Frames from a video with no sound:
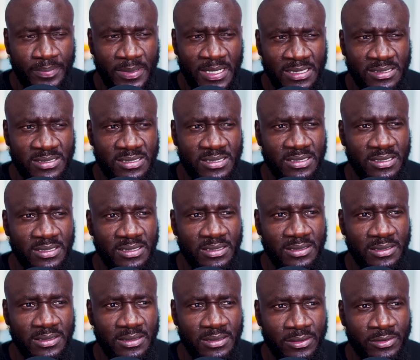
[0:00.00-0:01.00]
But
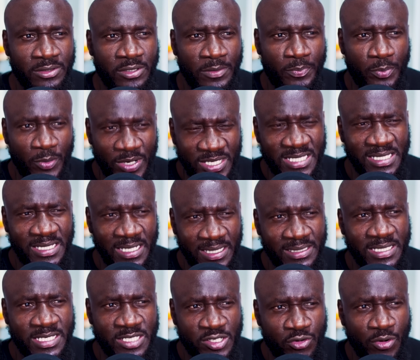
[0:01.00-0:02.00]
the
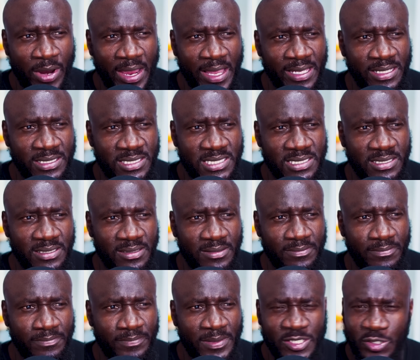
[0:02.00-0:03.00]
president is great,
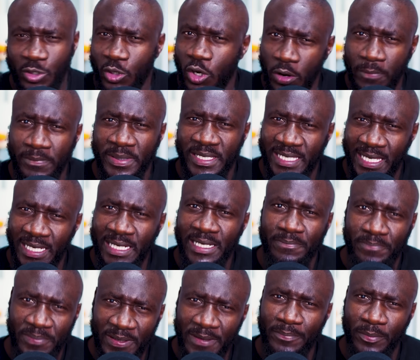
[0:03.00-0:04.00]
but you can't be
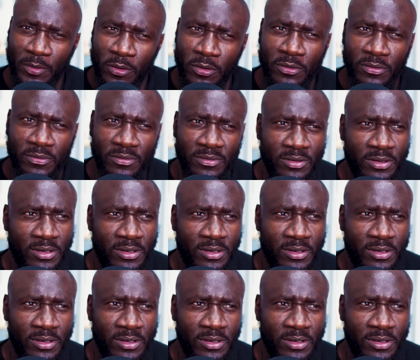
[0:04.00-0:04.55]
killing people